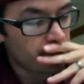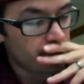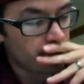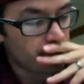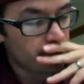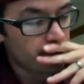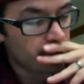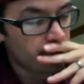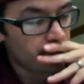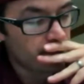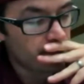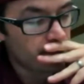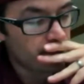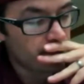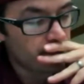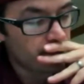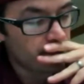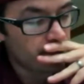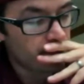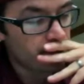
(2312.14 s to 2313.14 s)
So, and
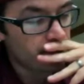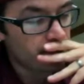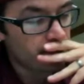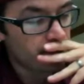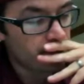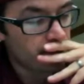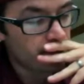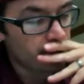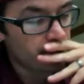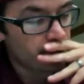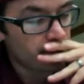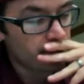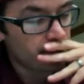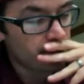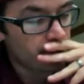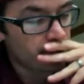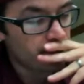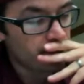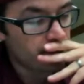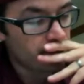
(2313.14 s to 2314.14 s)
I really believe that. I
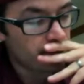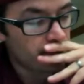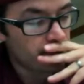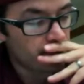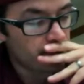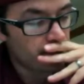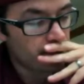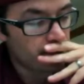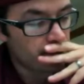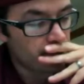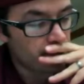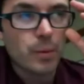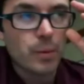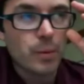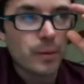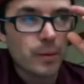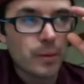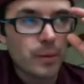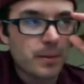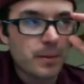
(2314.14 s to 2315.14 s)
believe that,
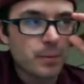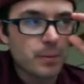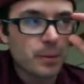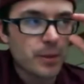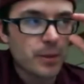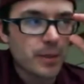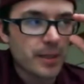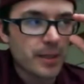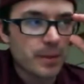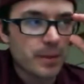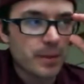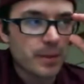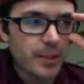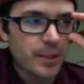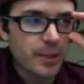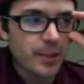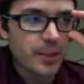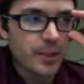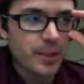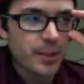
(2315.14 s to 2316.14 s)
and we're
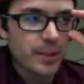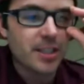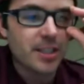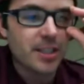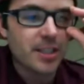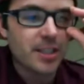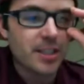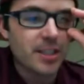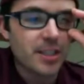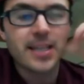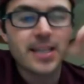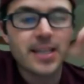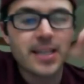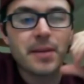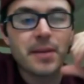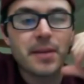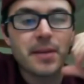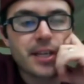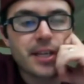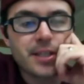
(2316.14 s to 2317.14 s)
in such a lucky time in
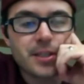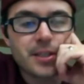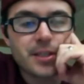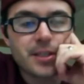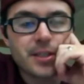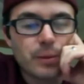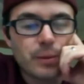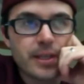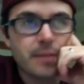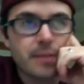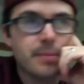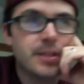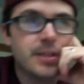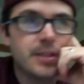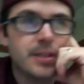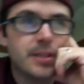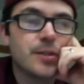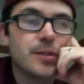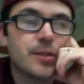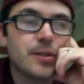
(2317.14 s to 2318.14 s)
education where we can be
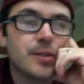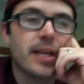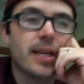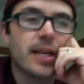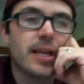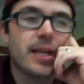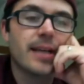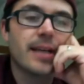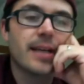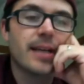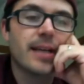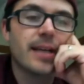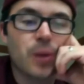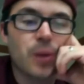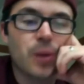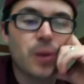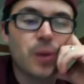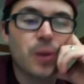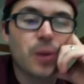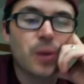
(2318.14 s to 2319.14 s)
so connected. So
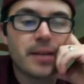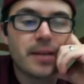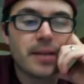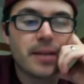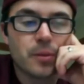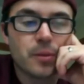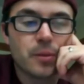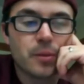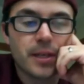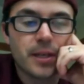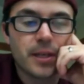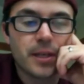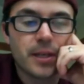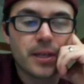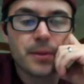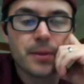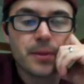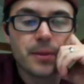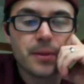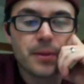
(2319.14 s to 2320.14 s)
I can meet so many
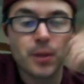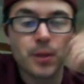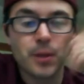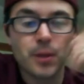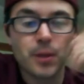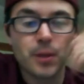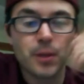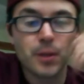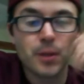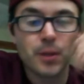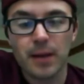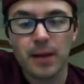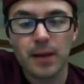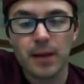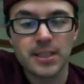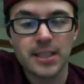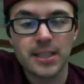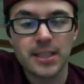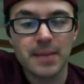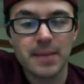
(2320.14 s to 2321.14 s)
people. I
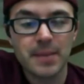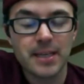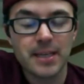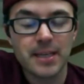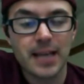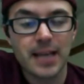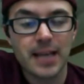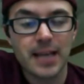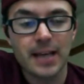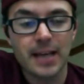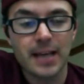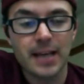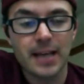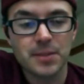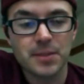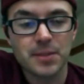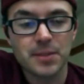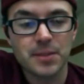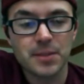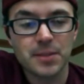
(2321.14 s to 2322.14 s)
was sitting at McDonald's
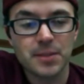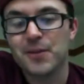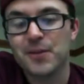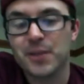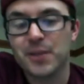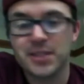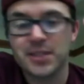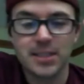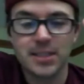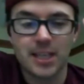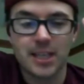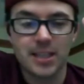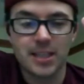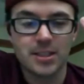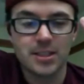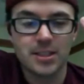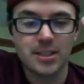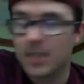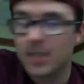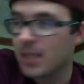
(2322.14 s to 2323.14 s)
preparing for a
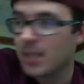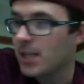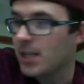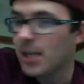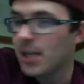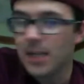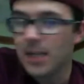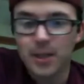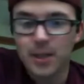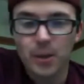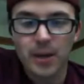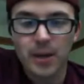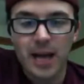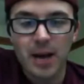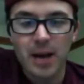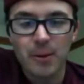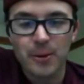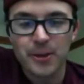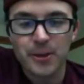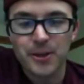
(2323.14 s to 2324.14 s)
presentation, an
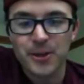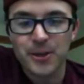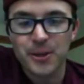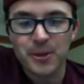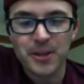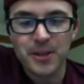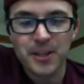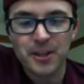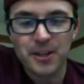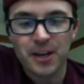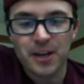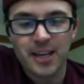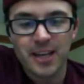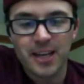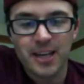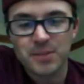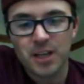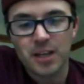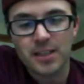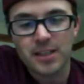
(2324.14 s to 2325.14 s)
hour ago, and here I
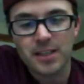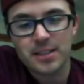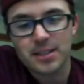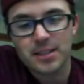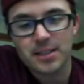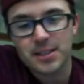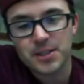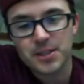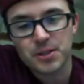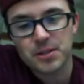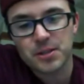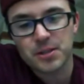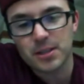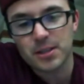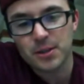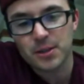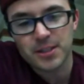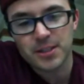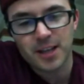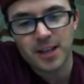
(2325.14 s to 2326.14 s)
am talking to these
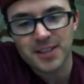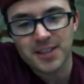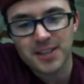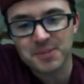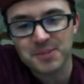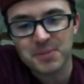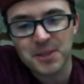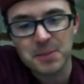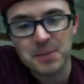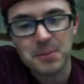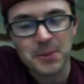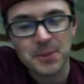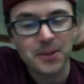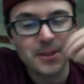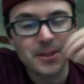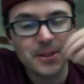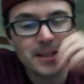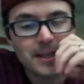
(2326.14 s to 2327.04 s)
awesome people,